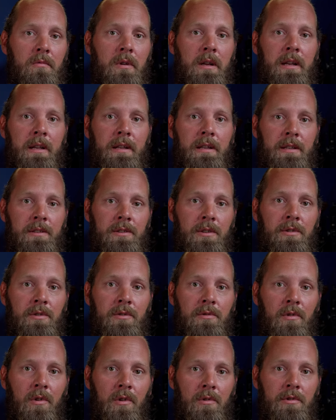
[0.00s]
when I need to
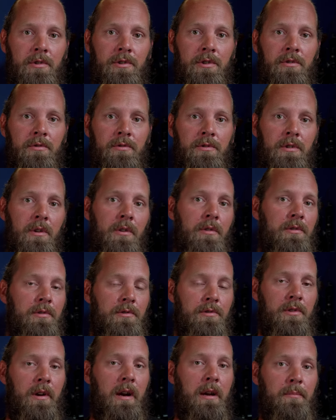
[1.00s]
do longer shoots on a
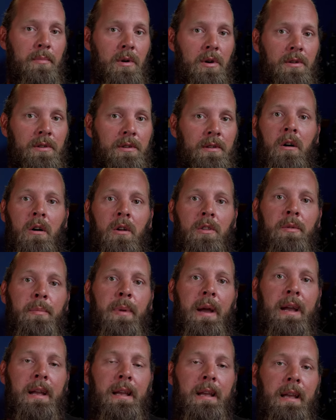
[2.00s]
tripod. On the
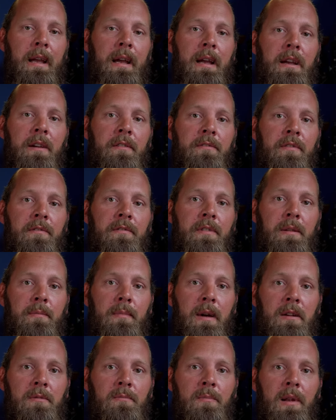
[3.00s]
back, I have a
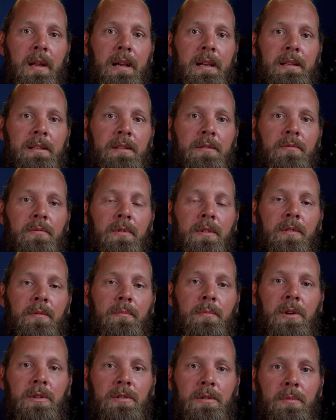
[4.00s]
V-mount plate with
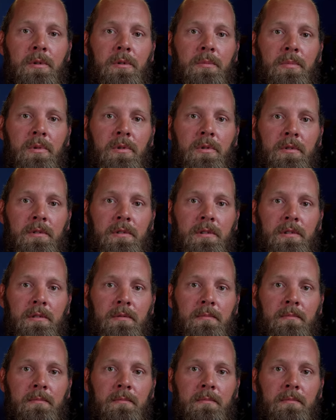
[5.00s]
multiple ports.